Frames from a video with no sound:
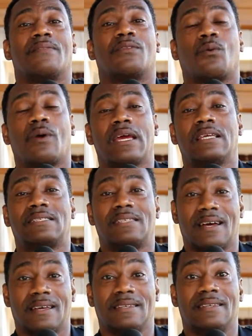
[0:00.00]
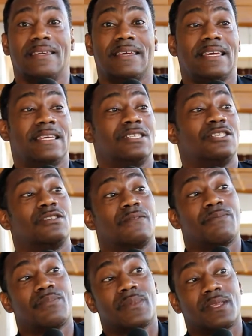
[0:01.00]
The way it's done is
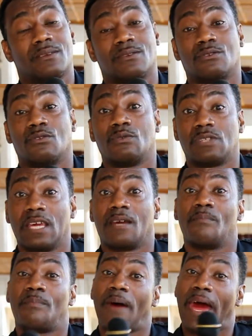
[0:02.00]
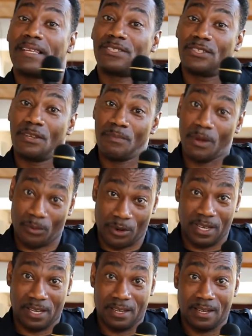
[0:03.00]
you take them back to the
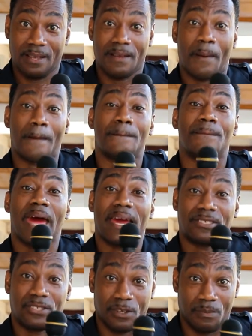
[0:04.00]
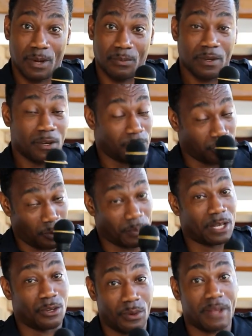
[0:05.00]
memory, It's going to
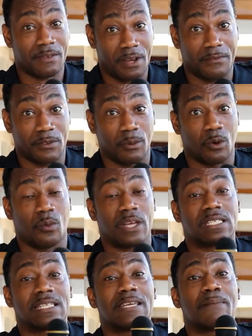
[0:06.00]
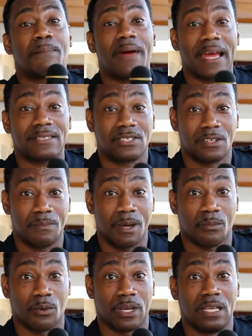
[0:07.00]
be a little uncomfortable. Once they get back to the
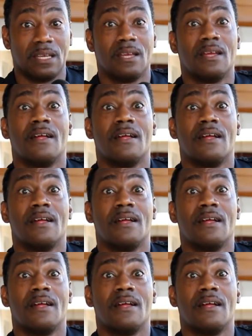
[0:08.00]
memory,